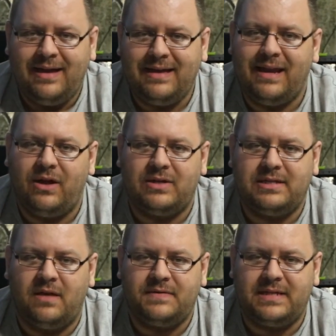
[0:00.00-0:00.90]
getting
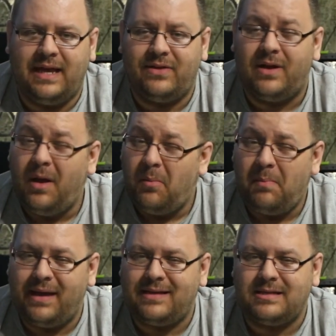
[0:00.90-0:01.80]
ourselves together,
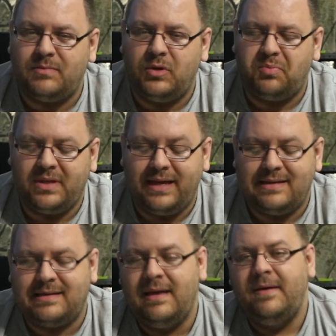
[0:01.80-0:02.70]
making some new plans.